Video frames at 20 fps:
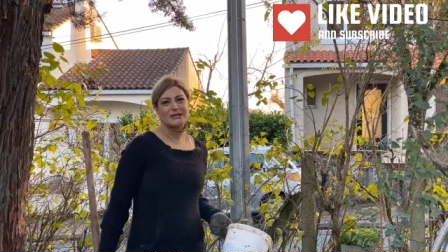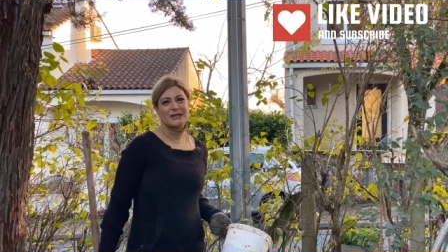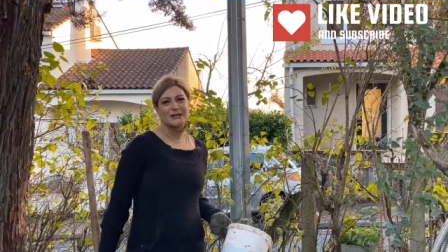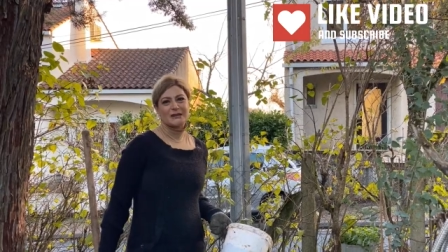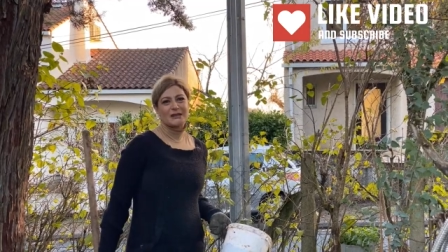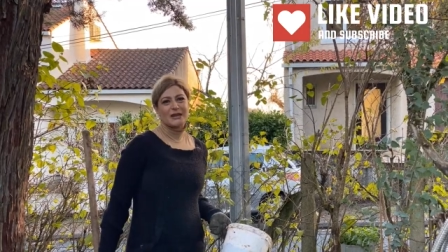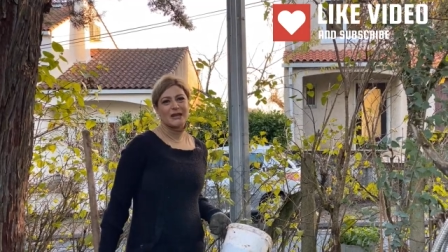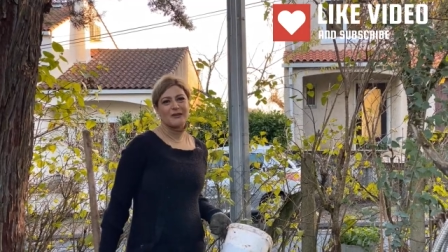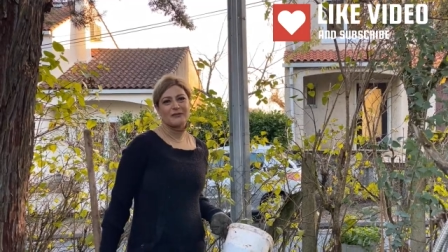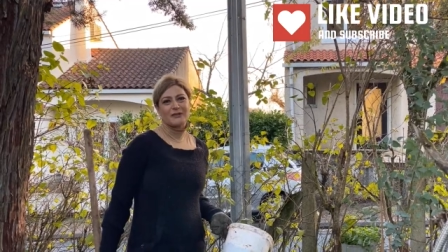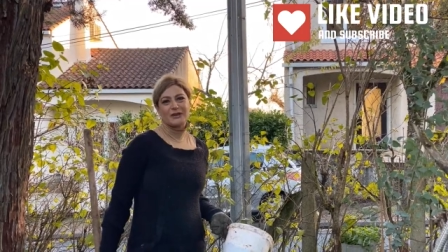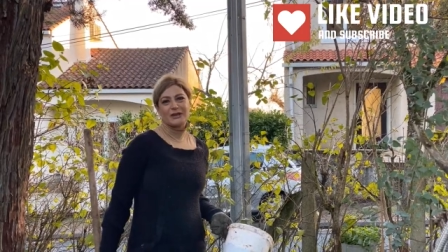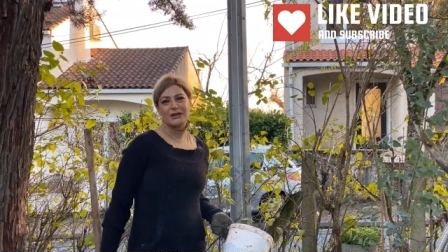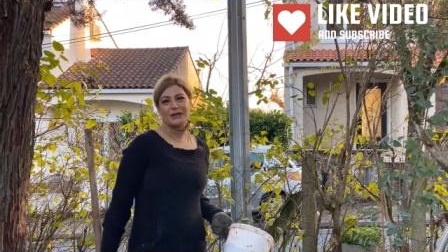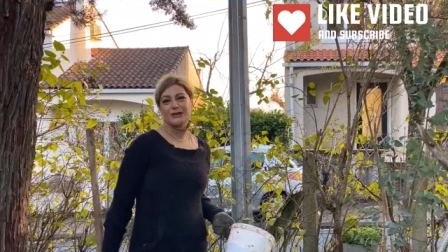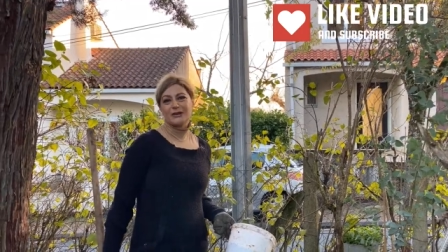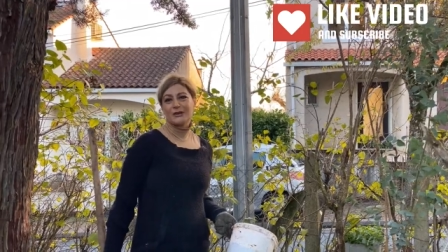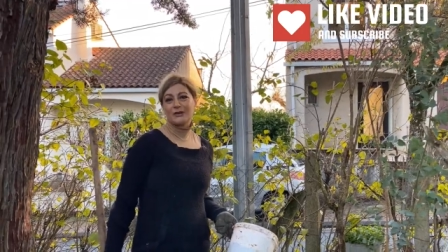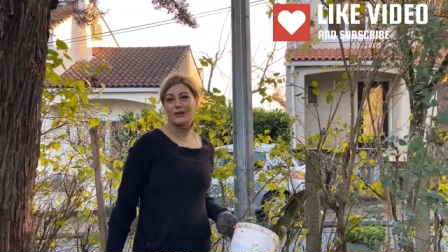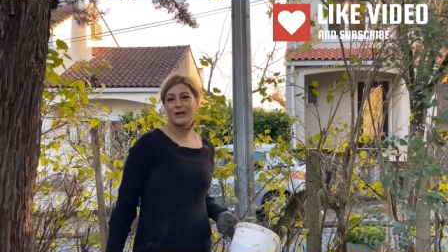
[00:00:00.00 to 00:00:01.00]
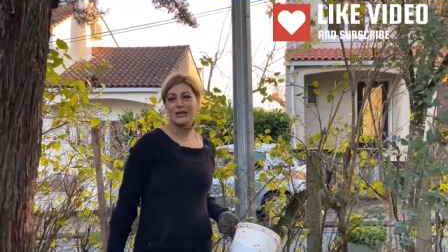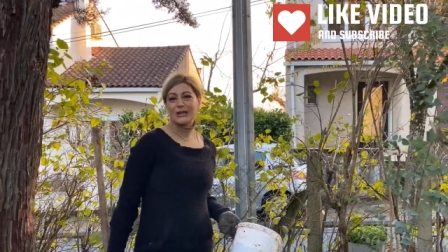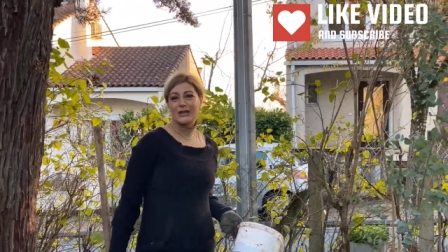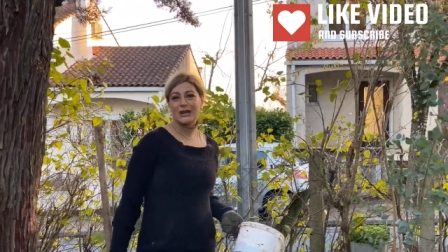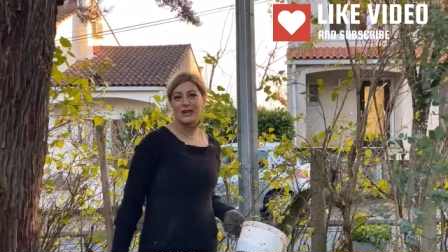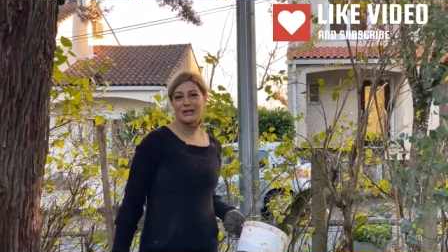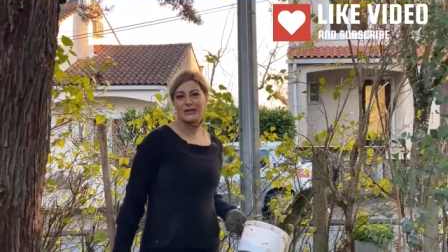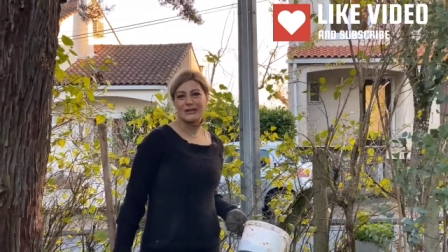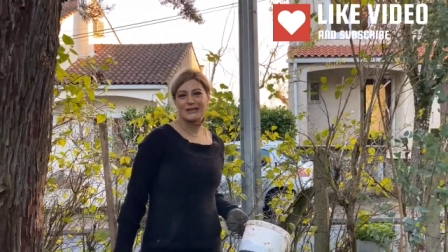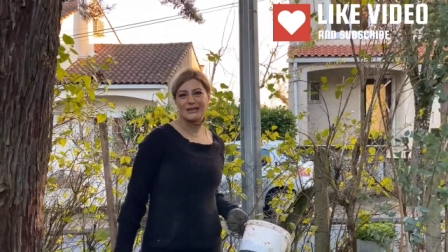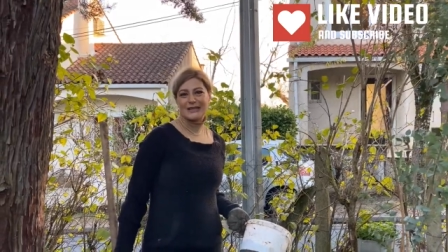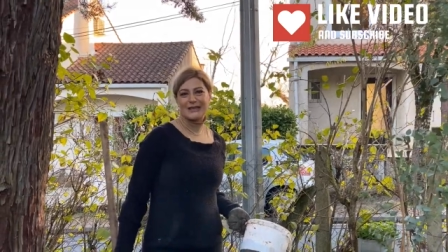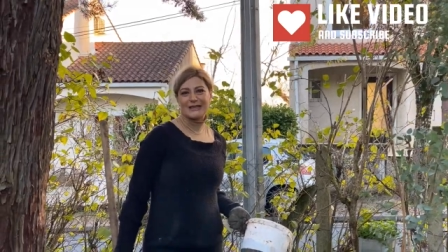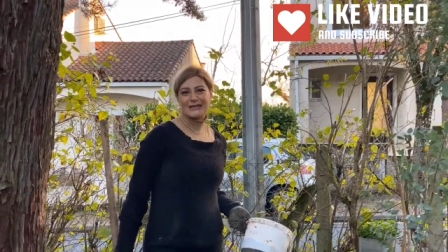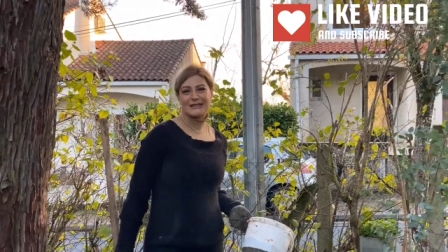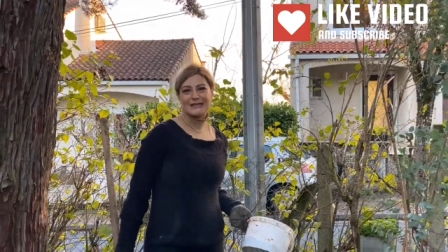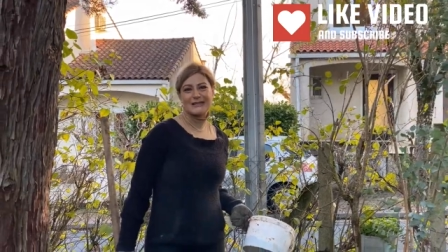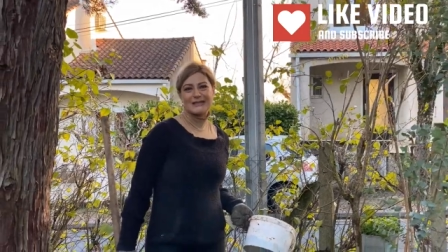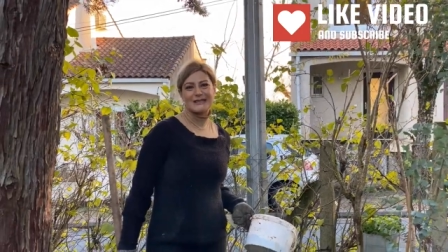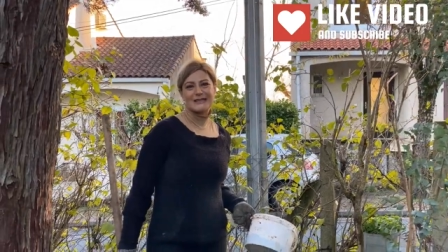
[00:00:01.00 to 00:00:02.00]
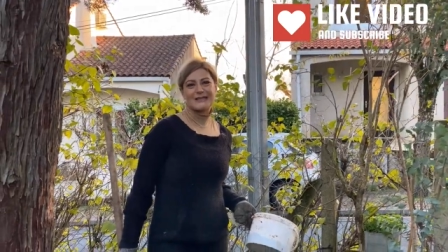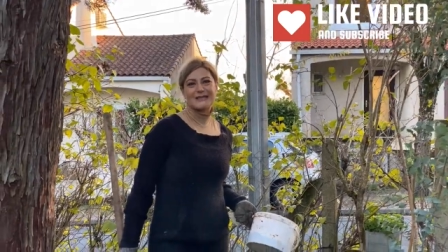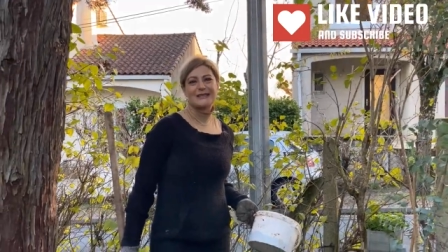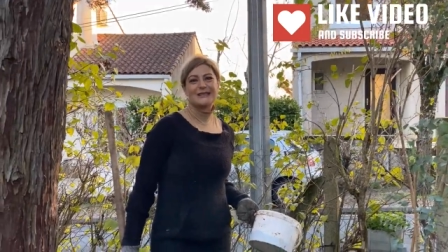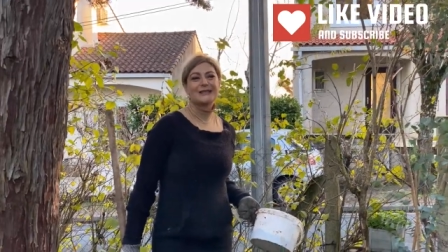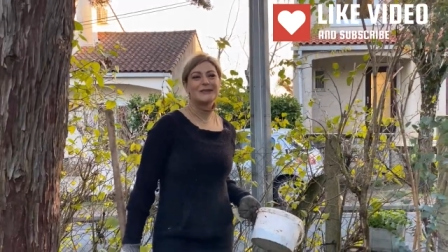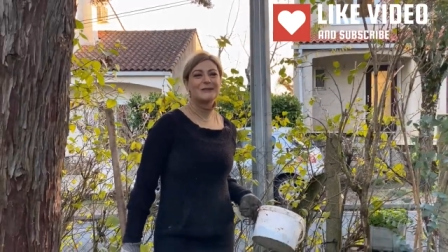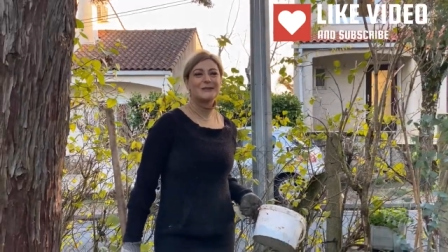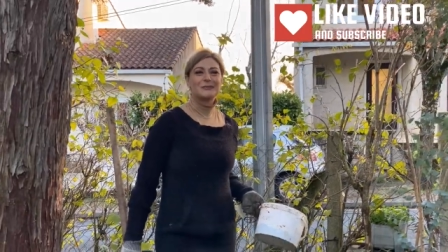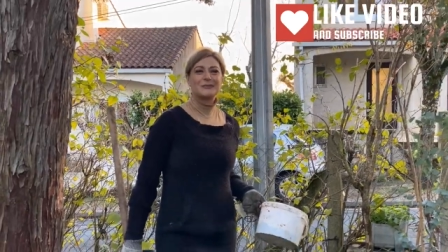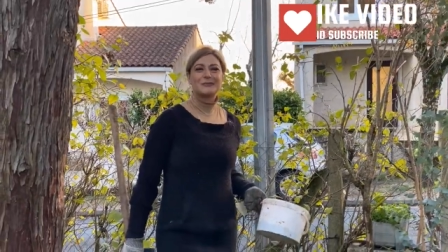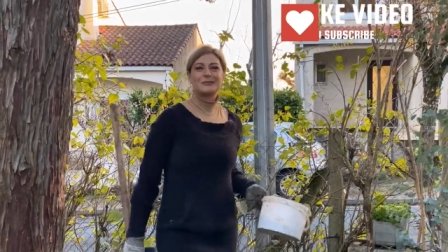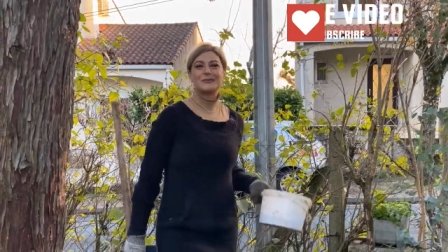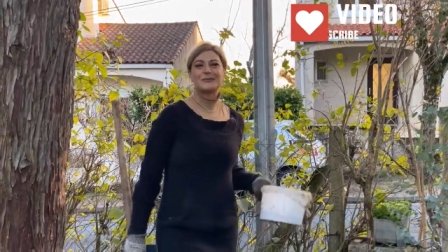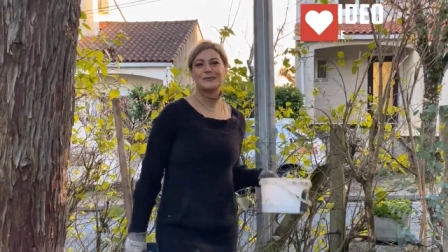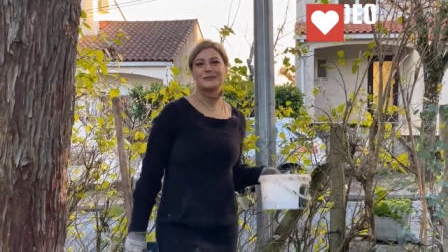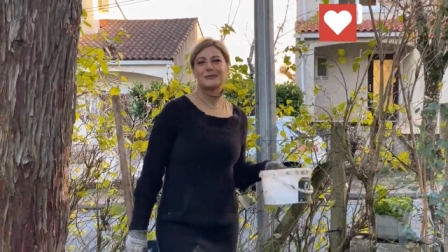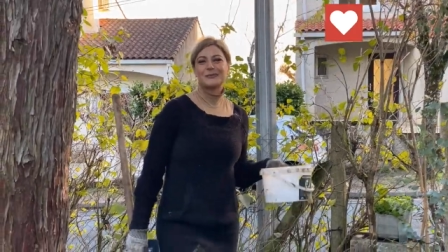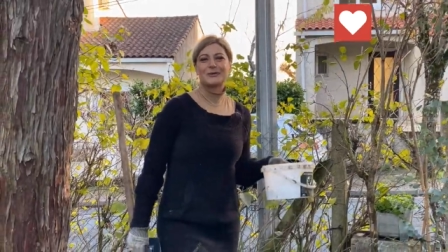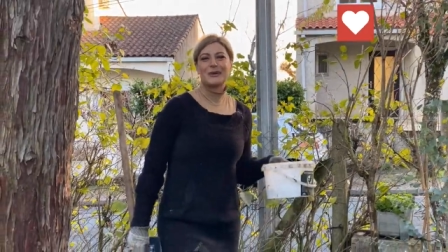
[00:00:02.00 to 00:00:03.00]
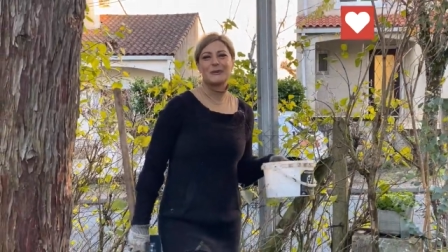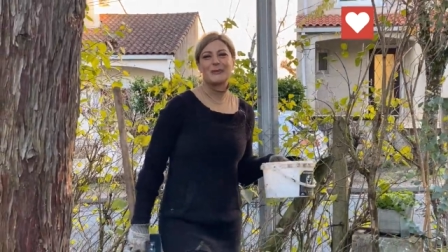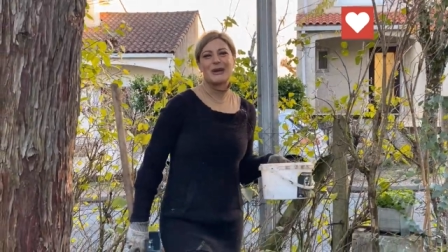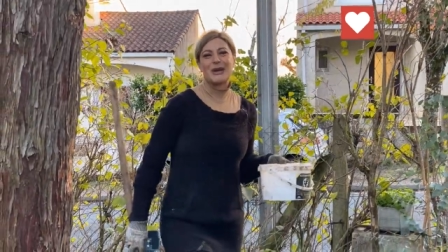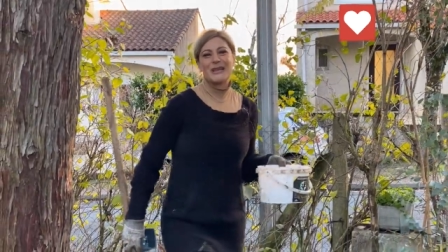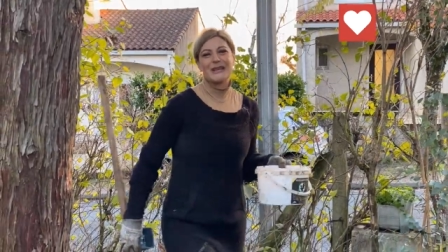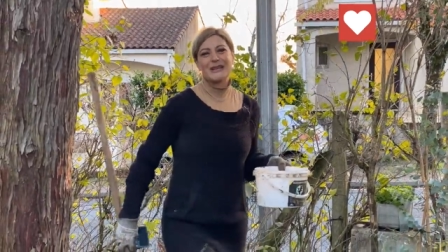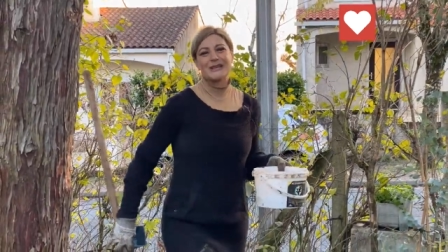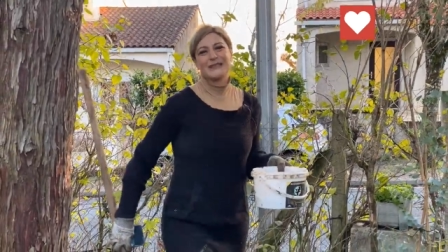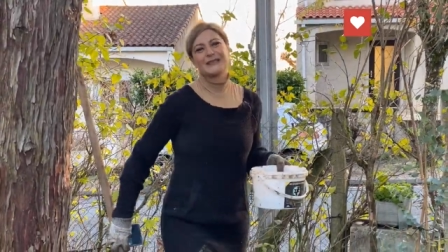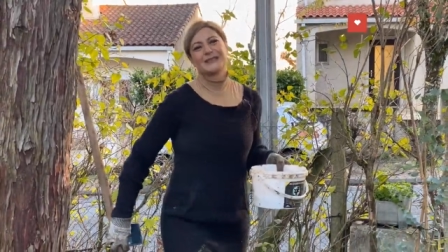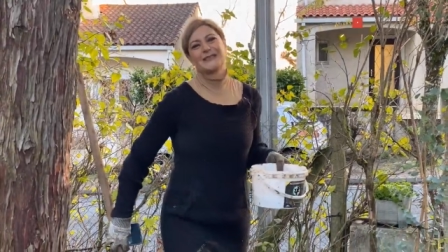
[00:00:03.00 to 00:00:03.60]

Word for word: and have a great holiday season. Bye-bye.